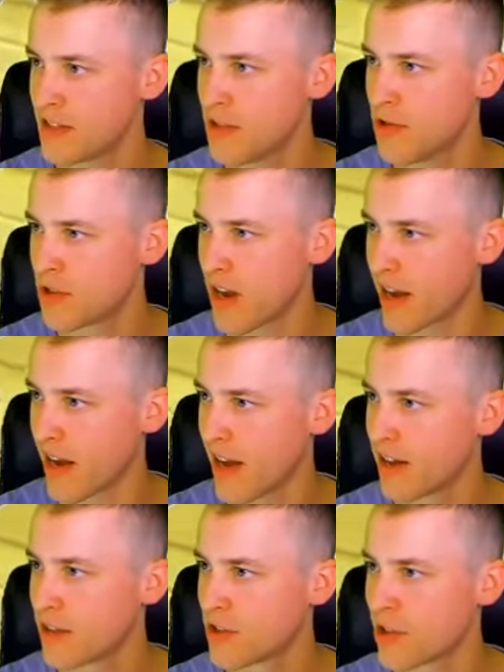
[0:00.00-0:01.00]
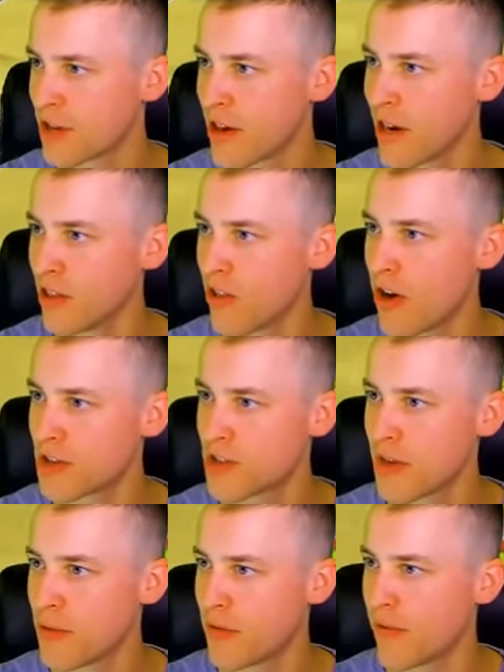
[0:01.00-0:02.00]
I see you, Shy Guy. Should I try to launch
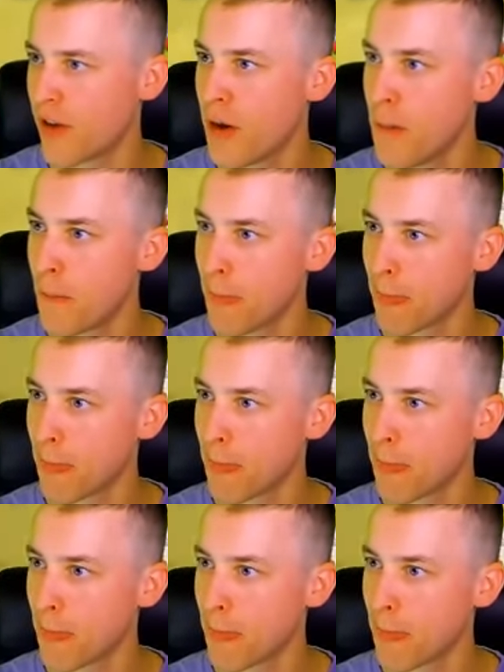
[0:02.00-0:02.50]
some in front?